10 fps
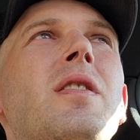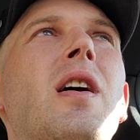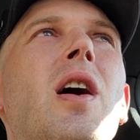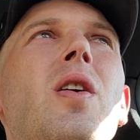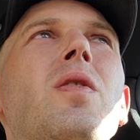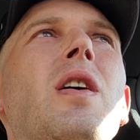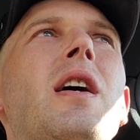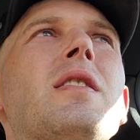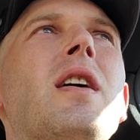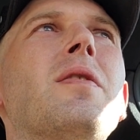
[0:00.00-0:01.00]
a whole lot
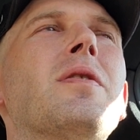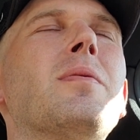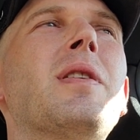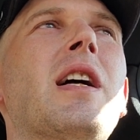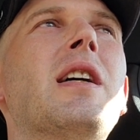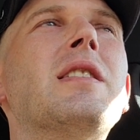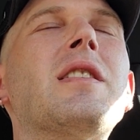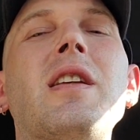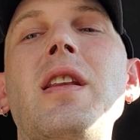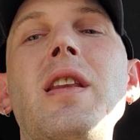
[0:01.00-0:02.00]
safer, because
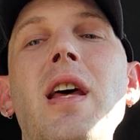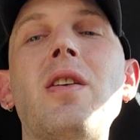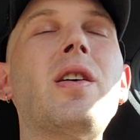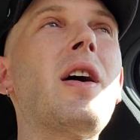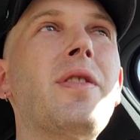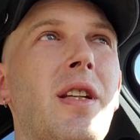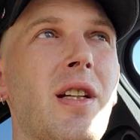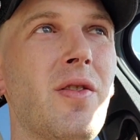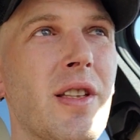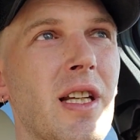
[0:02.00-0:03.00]
they don't have to
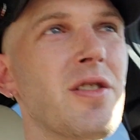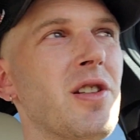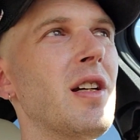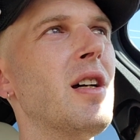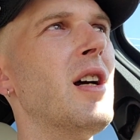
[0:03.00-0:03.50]
deal with that shit.